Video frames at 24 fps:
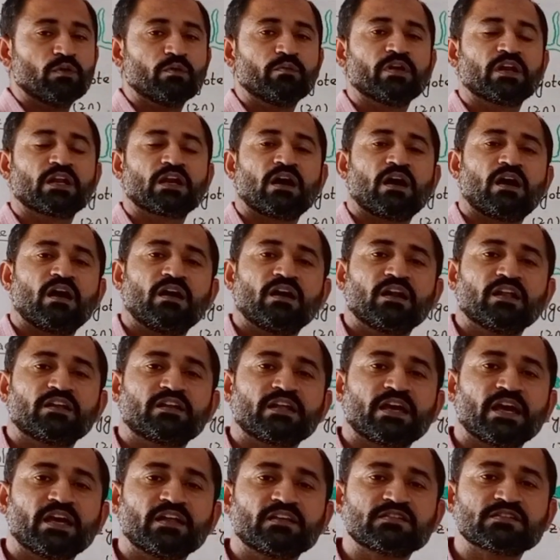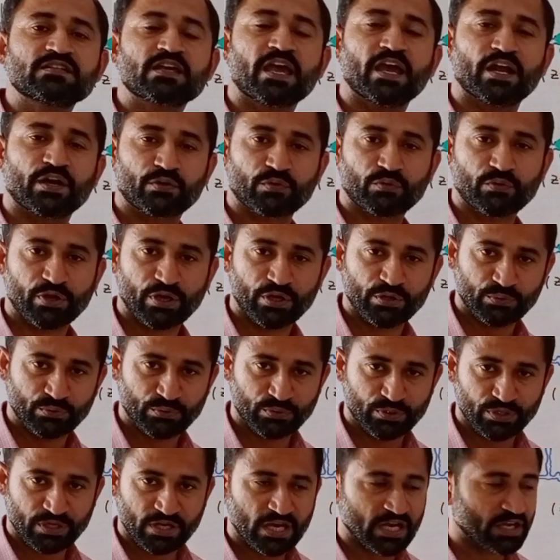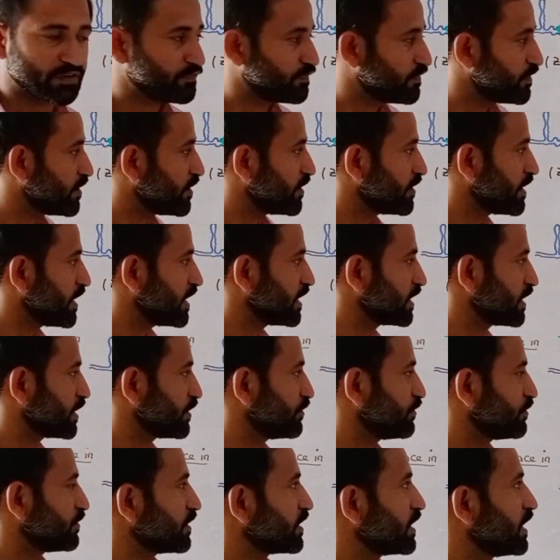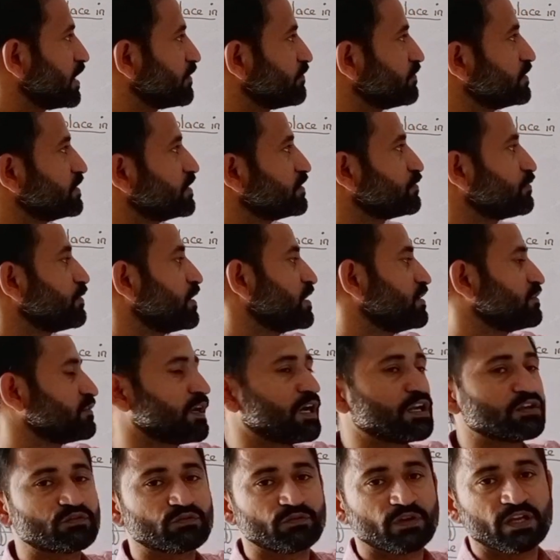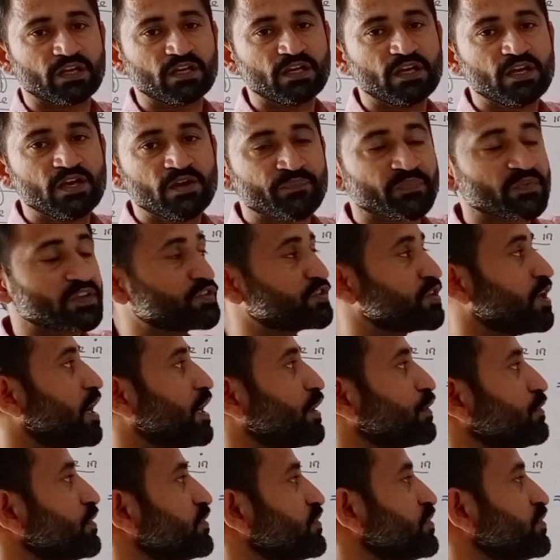We will call it as heterokaryotic hyphae or dikaryotic hyphae. This one is also an short